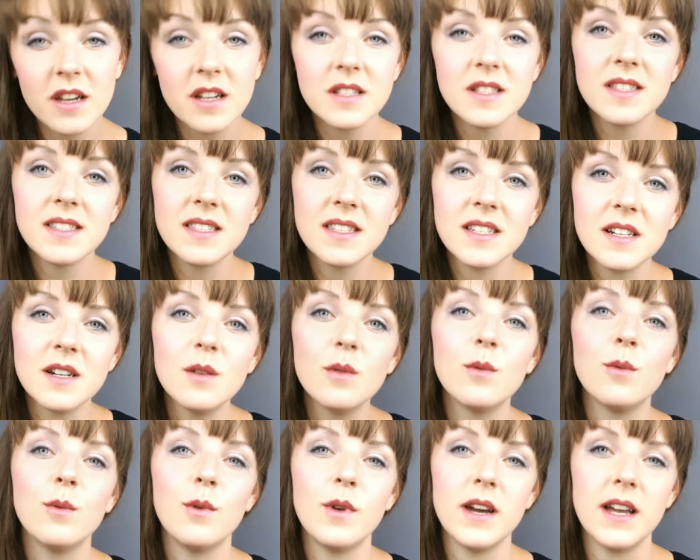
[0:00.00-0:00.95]
you could
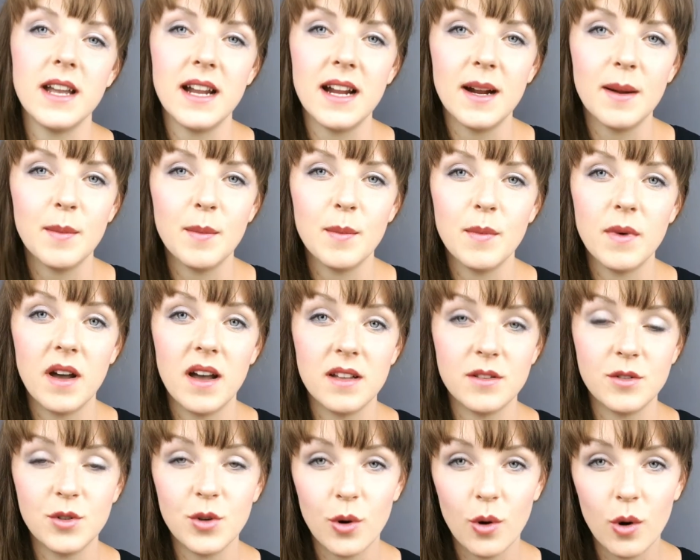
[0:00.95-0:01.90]
still wear
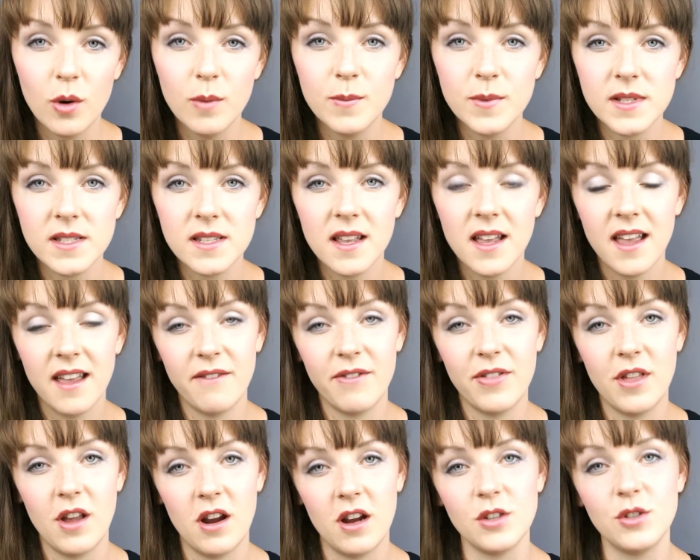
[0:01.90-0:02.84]
taupes
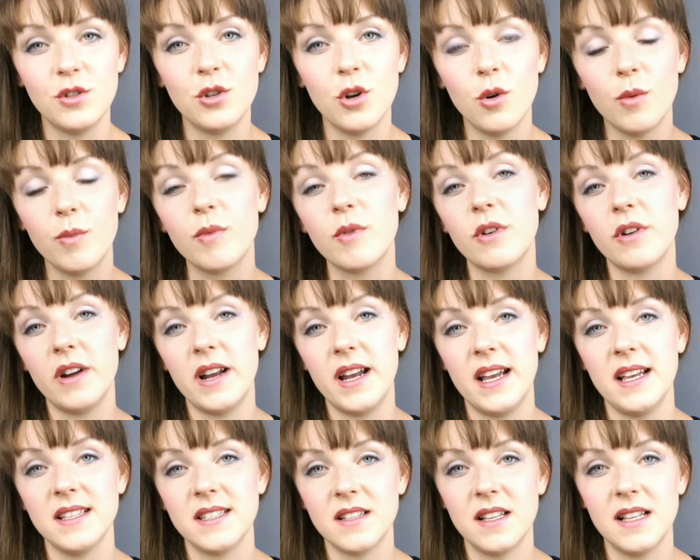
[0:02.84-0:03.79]
if they're taupe
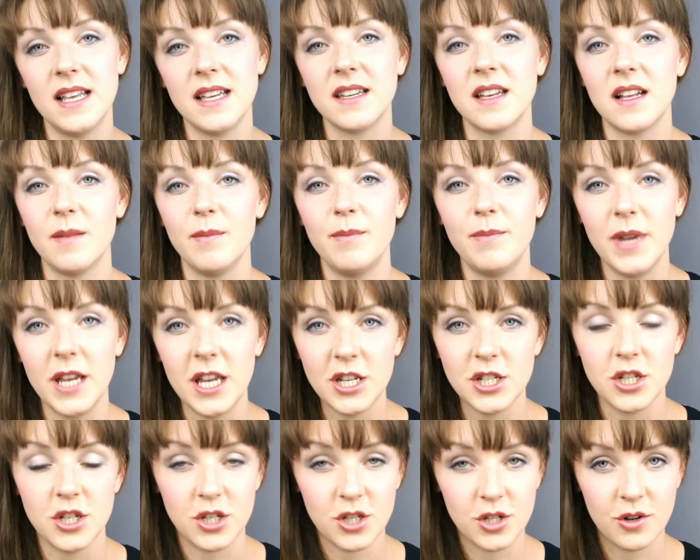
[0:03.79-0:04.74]
grays, like a
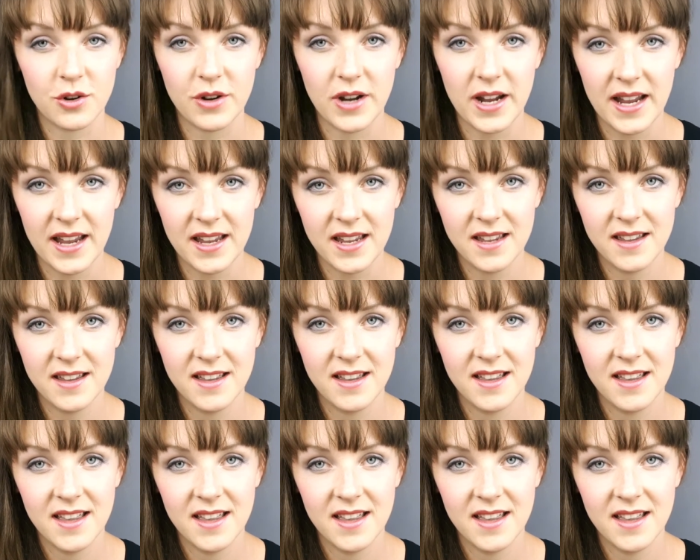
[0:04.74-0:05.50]
beigeish gray.